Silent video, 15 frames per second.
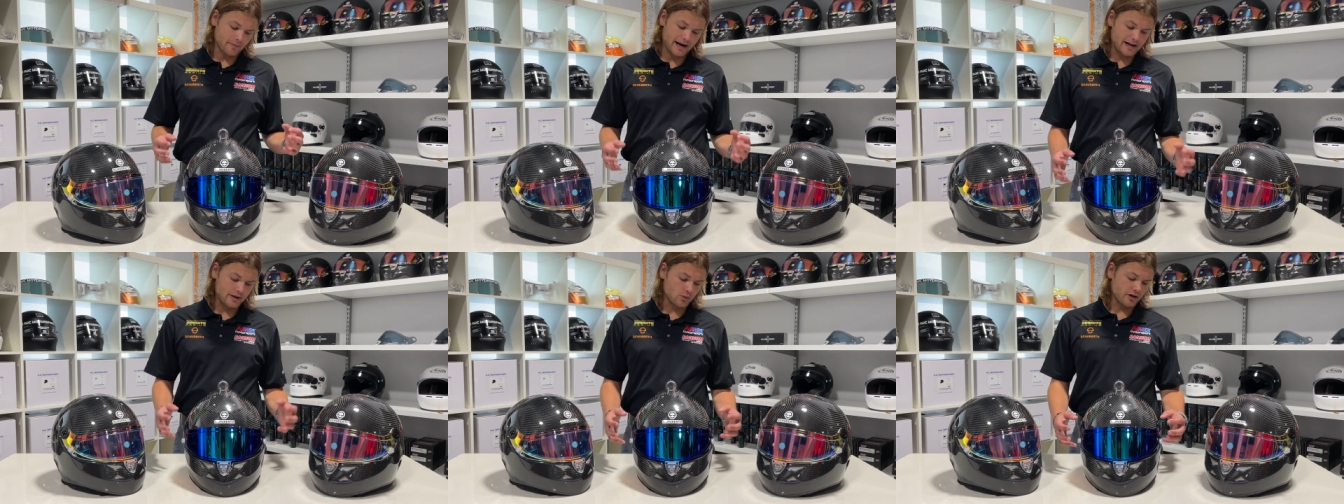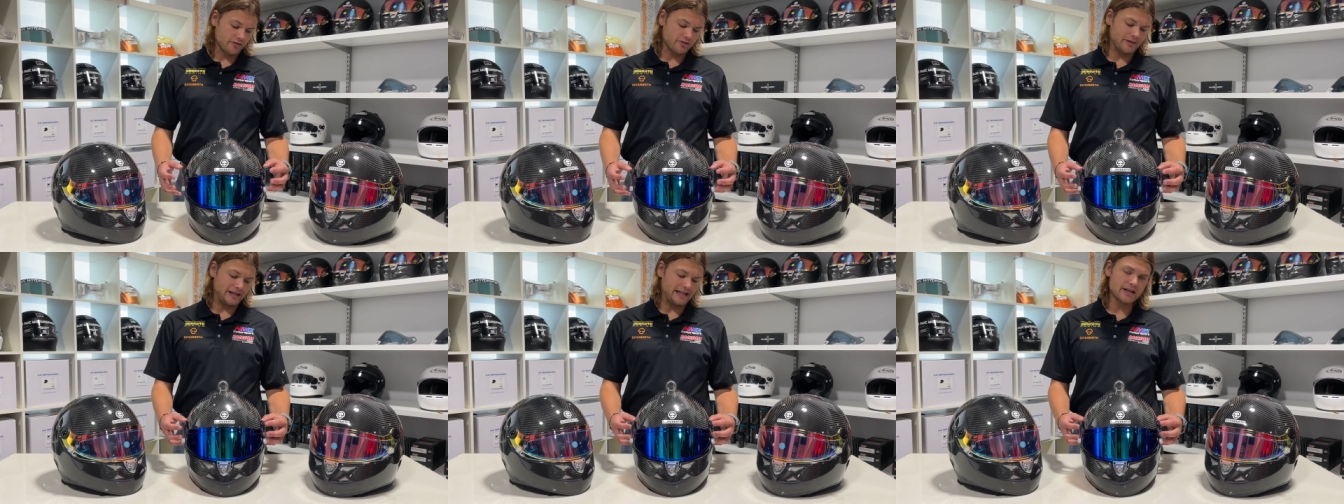anywhere
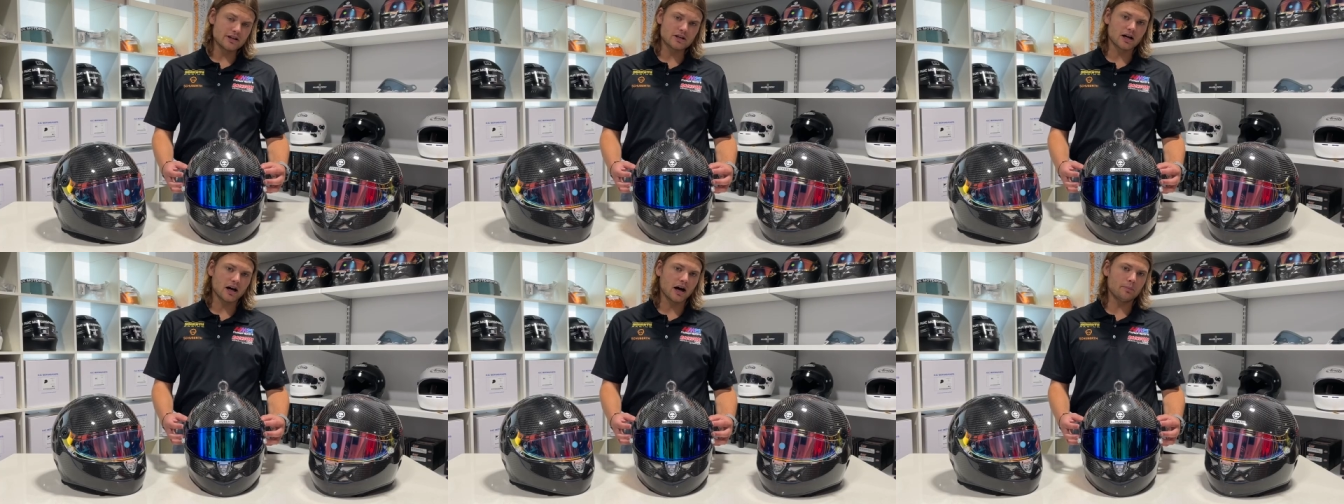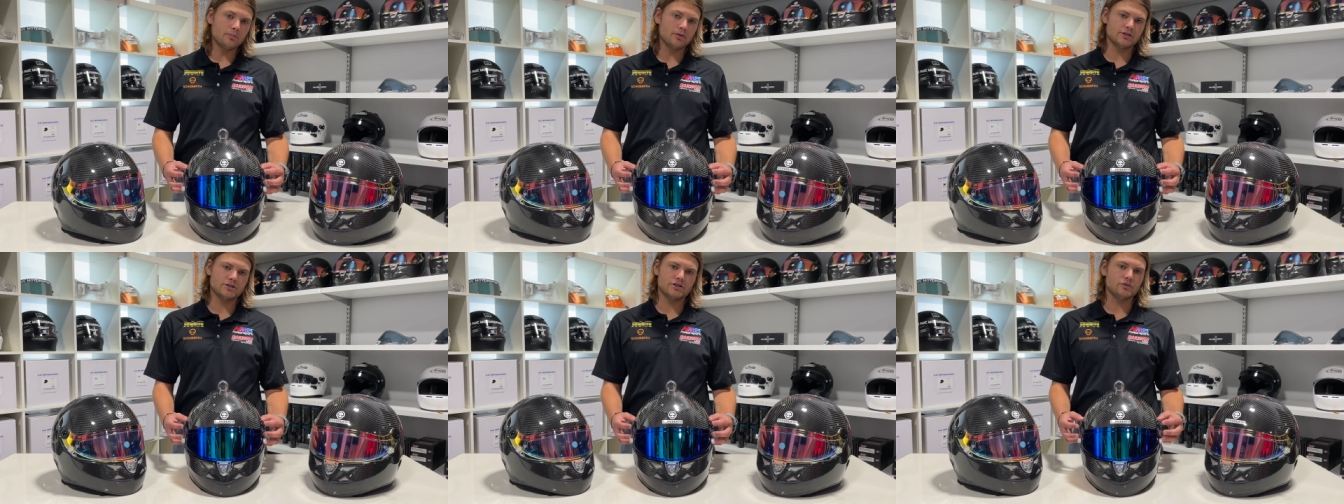from an ear
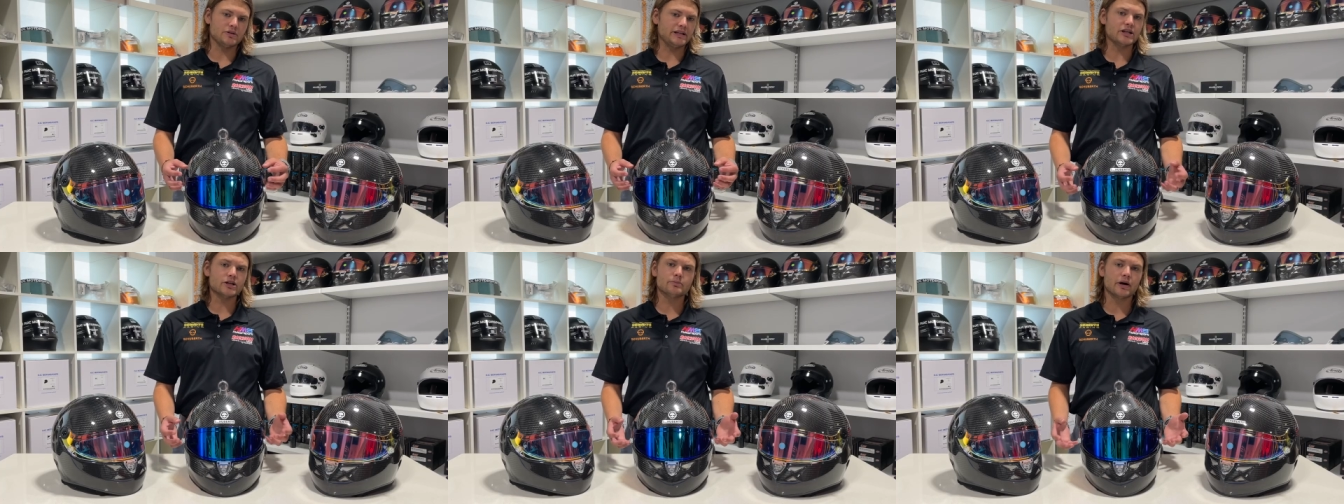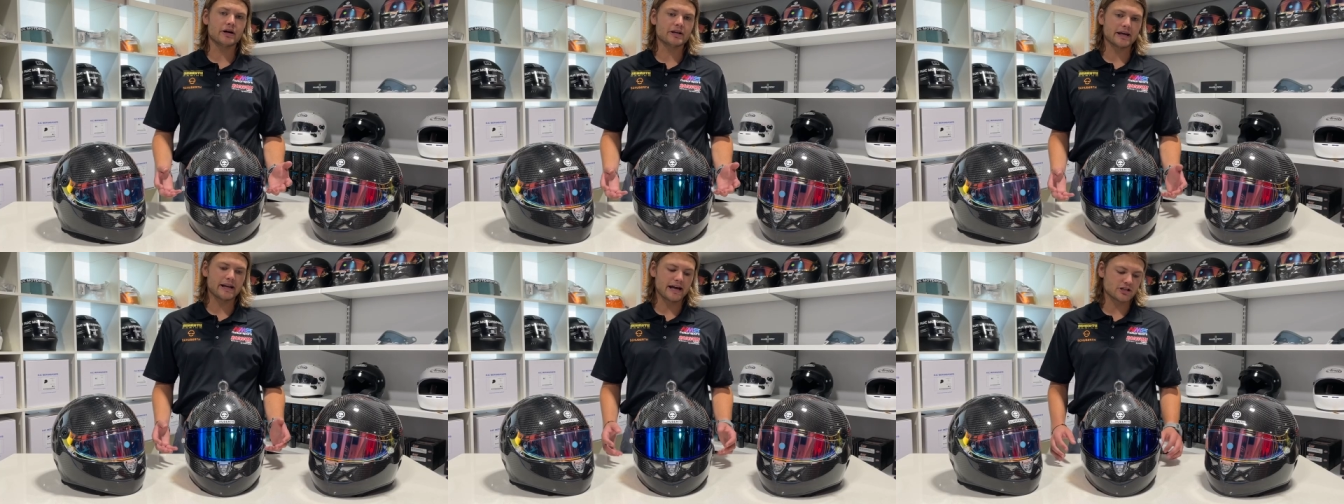cup to an
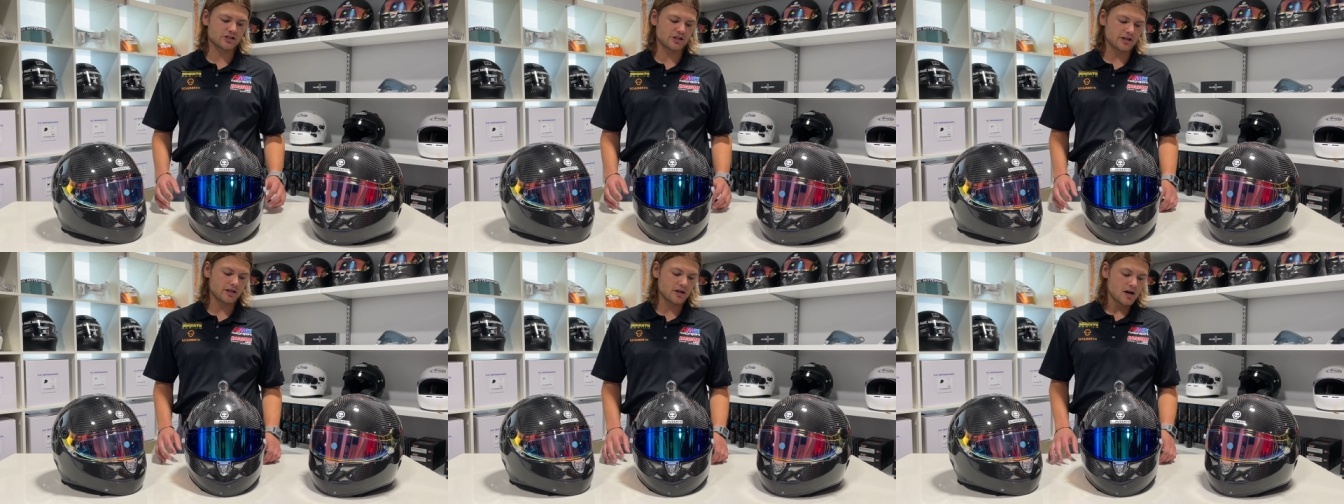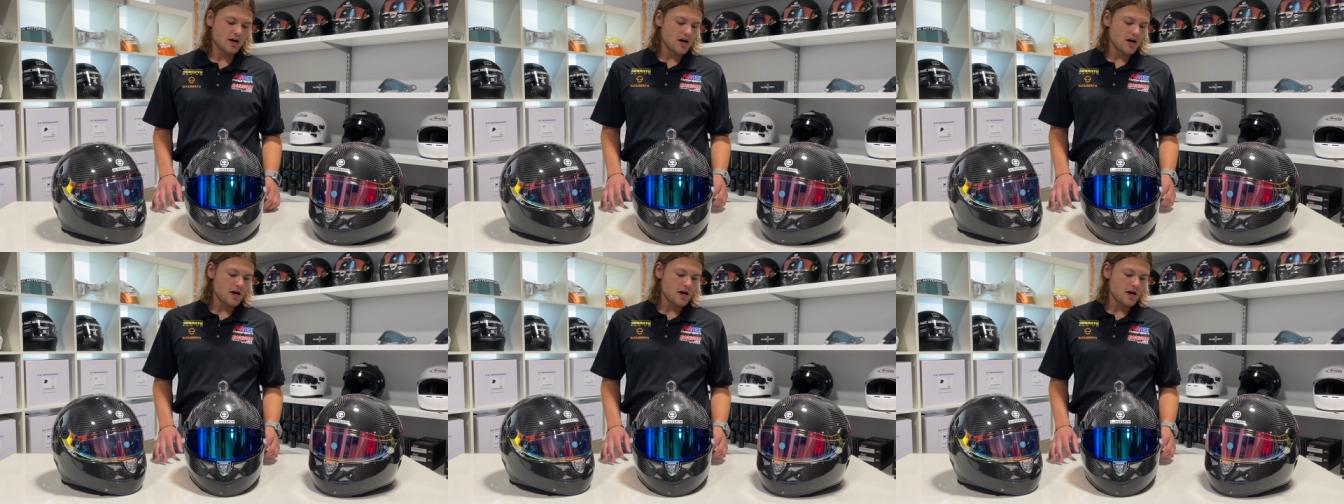earbud connection,